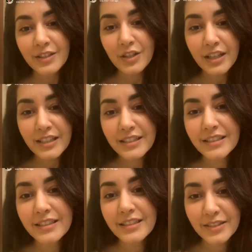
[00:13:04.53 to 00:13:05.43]
So yeah,
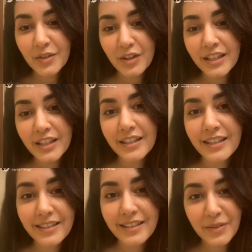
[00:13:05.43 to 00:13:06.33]
that's all that I
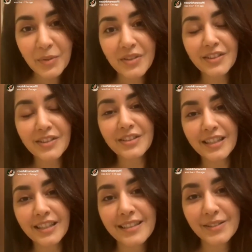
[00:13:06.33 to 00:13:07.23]
really wanted to
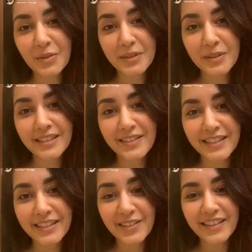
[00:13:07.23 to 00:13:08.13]
say. There's so much that
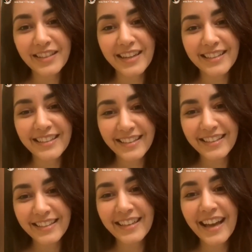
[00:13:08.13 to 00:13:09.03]
I've said already.
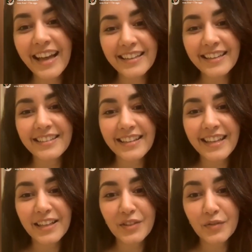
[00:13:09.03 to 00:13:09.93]
And
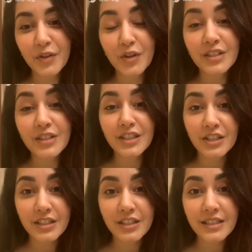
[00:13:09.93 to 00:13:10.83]
thank you for your
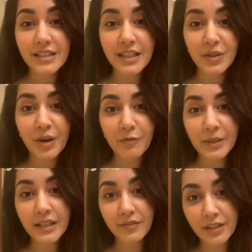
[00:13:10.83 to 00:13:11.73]
suggestions that you have
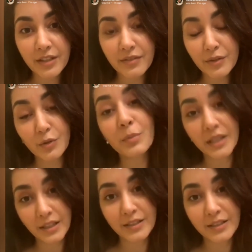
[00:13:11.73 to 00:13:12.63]
been giving to
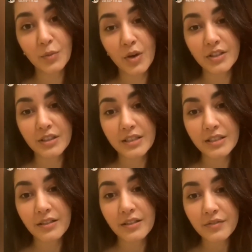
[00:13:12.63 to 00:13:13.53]
me to watch this
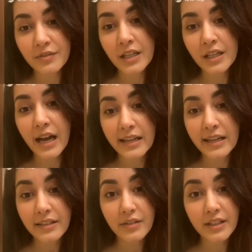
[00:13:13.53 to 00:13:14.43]
stuff.
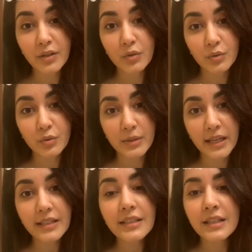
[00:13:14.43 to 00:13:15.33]
I'll definitely go through
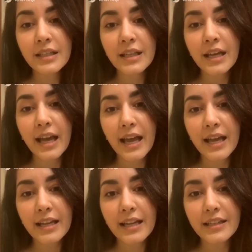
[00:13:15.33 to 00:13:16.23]
that.
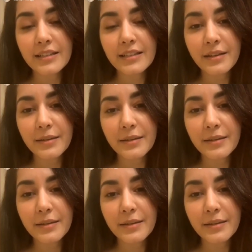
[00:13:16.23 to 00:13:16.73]
And